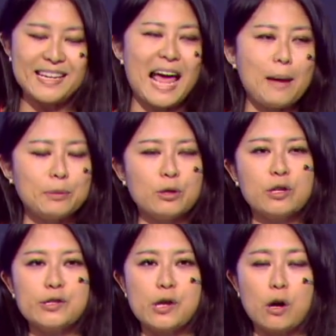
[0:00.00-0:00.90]
capital
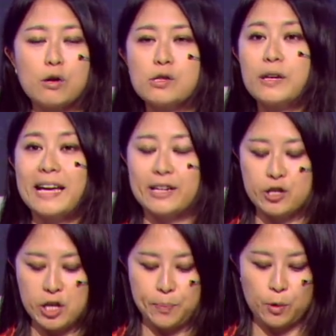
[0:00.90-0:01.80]
goods are also getting
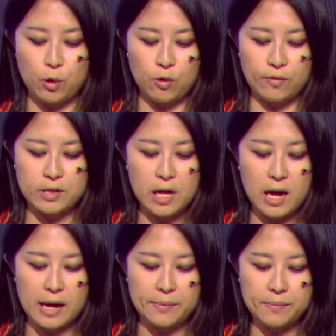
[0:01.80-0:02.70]
cheaper over
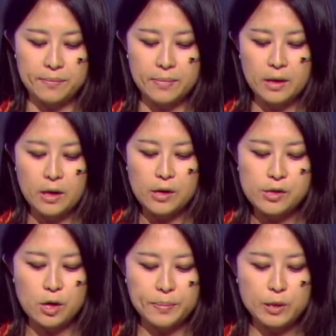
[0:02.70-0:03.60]
time.
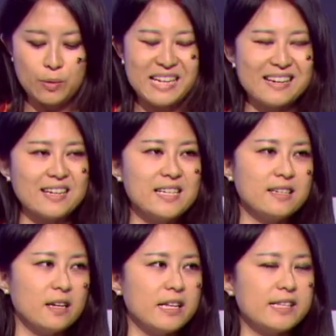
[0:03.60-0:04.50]
So between
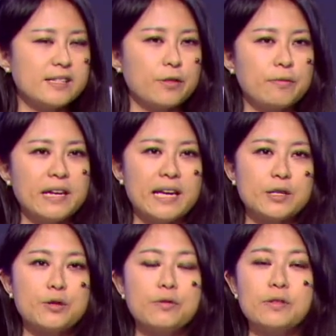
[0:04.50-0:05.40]
1993
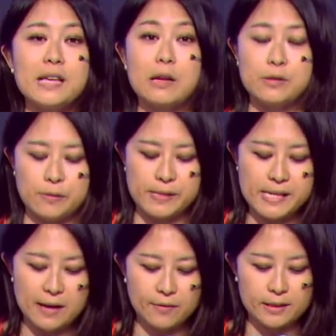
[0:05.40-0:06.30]
and
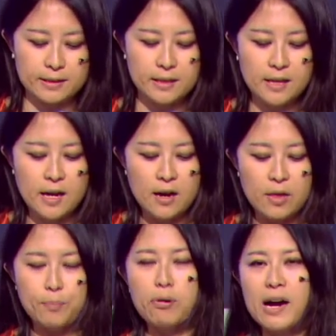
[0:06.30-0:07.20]
2007,
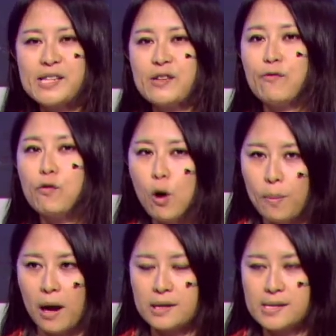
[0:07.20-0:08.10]
the price of
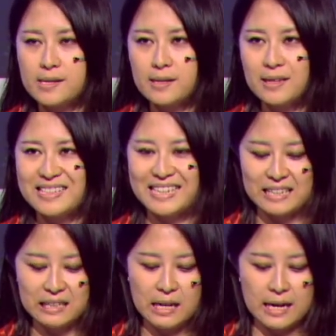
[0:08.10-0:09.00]
robots
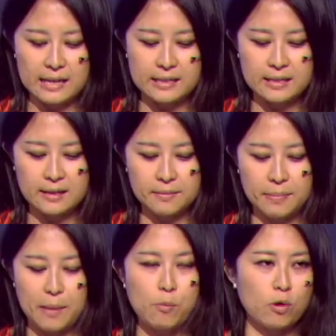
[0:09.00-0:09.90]
declined
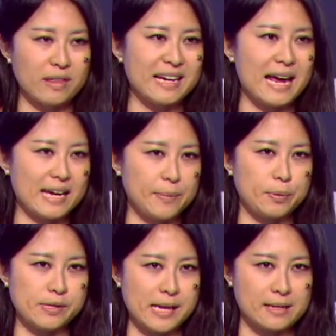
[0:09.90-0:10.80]
by more than
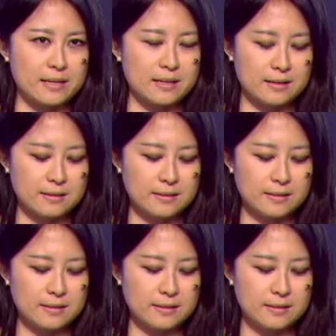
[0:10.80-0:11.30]
80%.